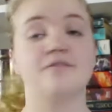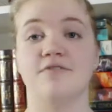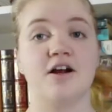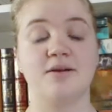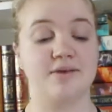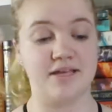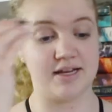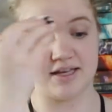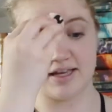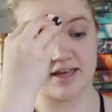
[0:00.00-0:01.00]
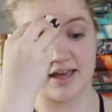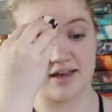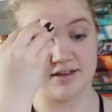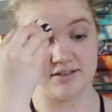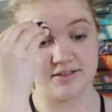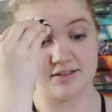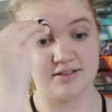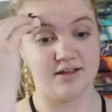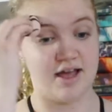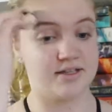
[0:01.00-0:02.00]
the very beginning and
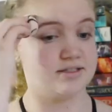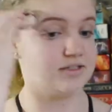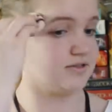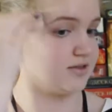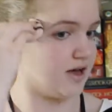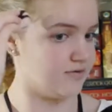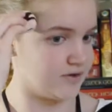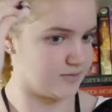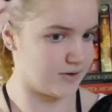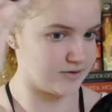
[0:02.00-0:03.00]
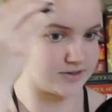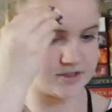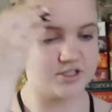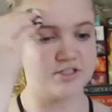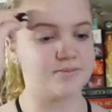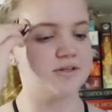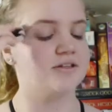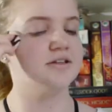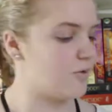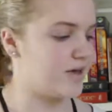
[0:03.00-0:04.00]
I still love her posts and she's
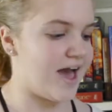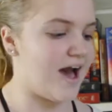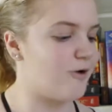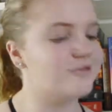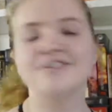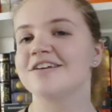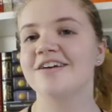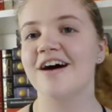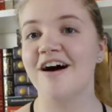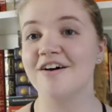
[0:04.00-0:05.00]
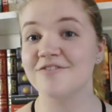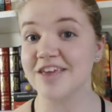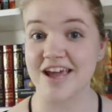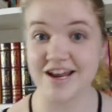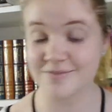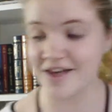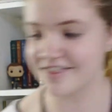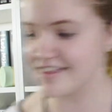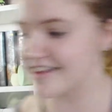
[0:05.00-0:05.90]
been going out of the Annabeth